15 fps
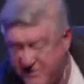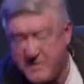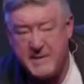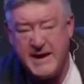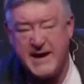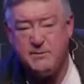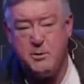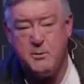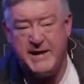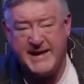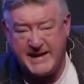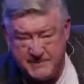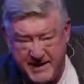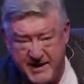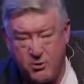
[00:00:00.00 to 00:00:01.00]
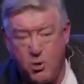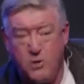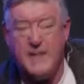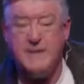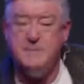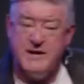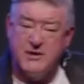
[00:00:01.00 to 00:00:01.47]
from here when we came here
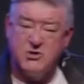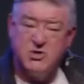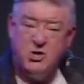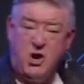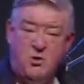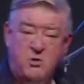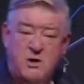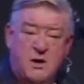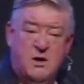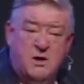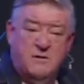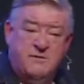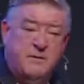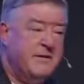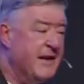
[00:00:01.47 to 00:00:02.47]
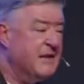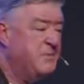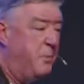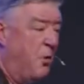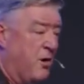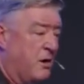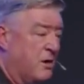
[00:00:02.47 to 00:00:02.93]
all them years ago from
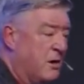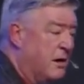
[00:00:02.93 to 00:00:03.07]
Gisborne.